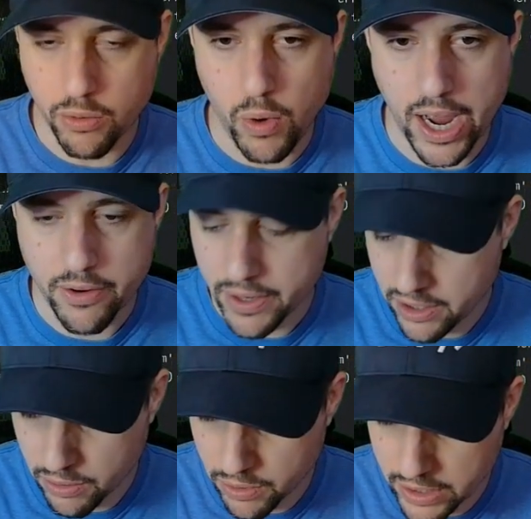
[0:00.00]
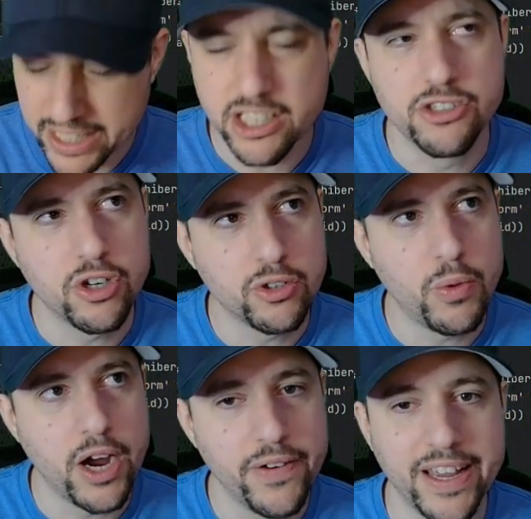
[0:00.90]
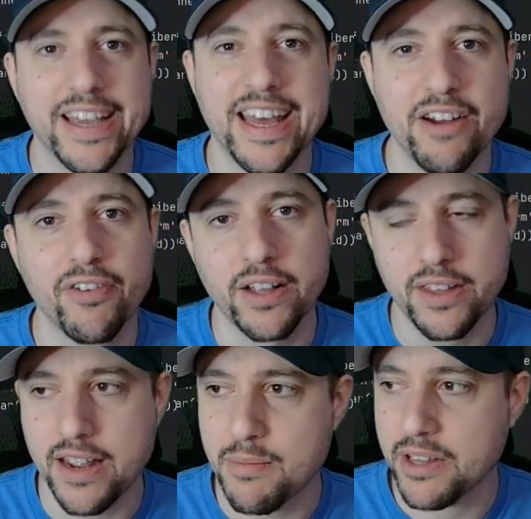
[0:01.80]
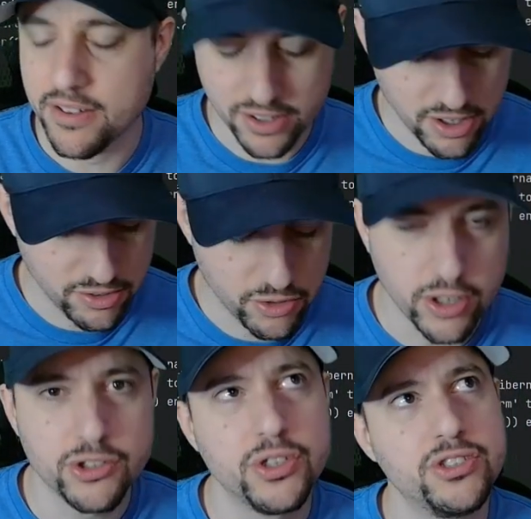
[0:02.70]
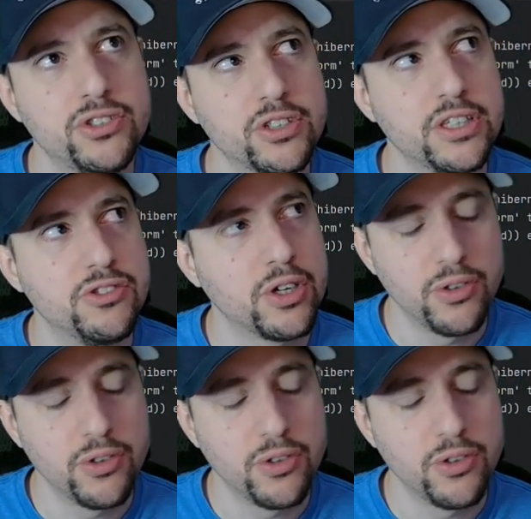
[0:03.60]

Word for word: wiring or uh, constructor wiring. Again, I forgot the name of this. Constructor in, constructor